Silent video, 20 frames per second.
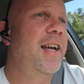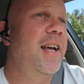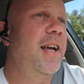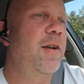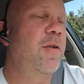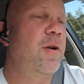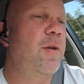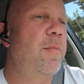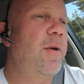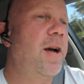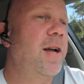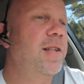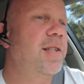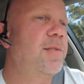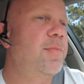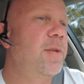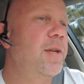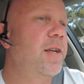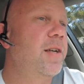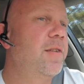it
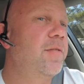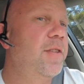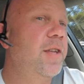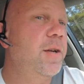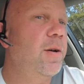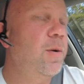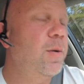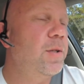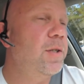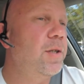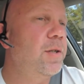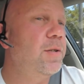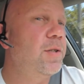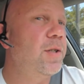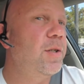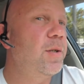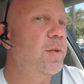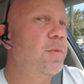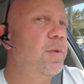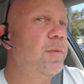reminds me of the old
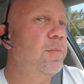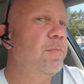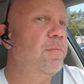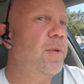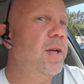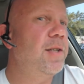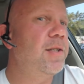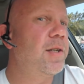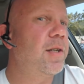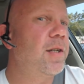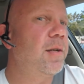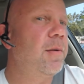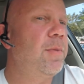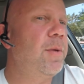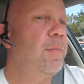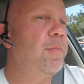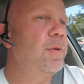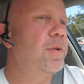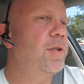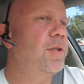YouTube and basically
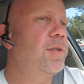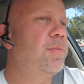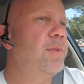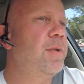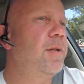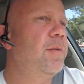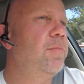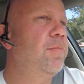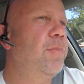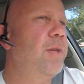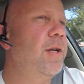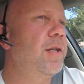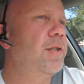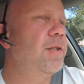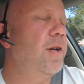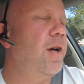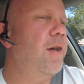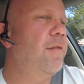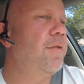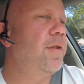people just being
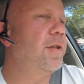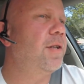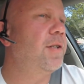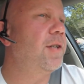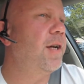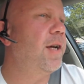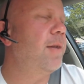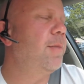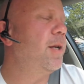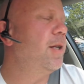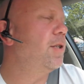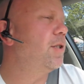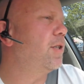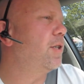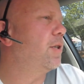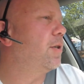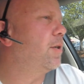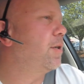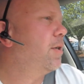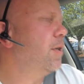pissed off all the time at each
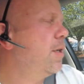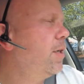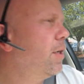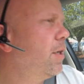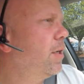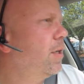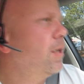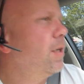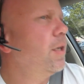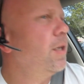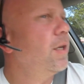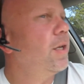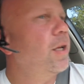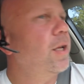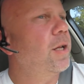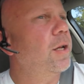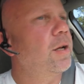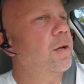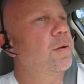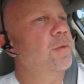other,
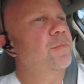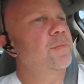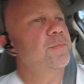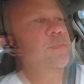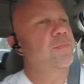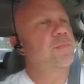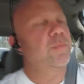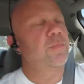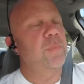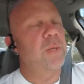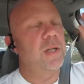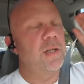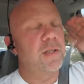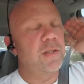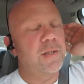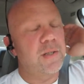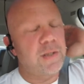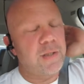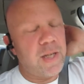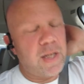you know, being
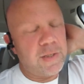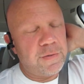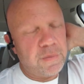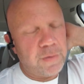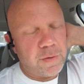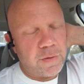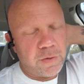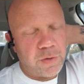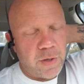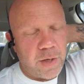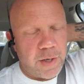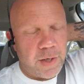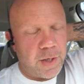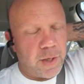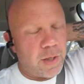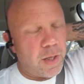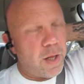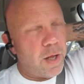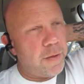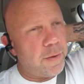successful and trying to
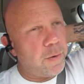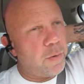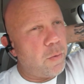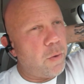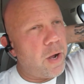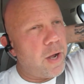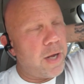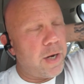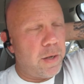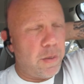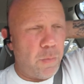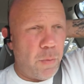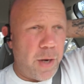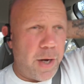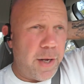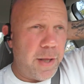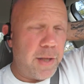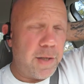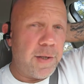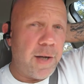claw their
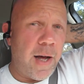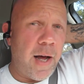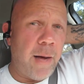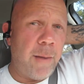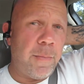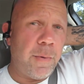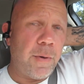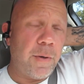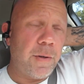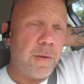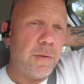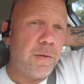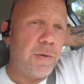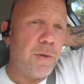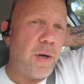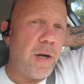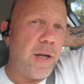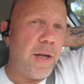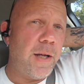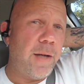way to the top or
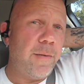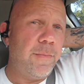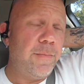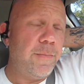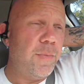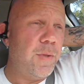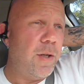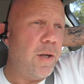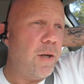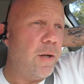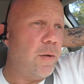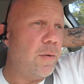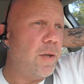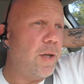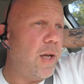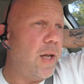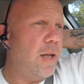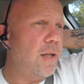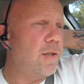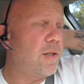try to, you know,
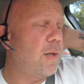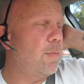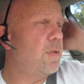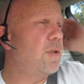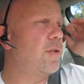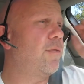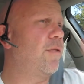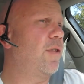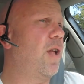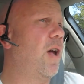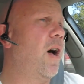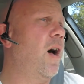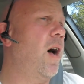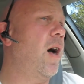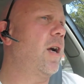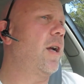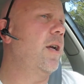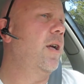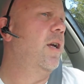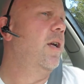get in someone's
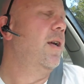vlog.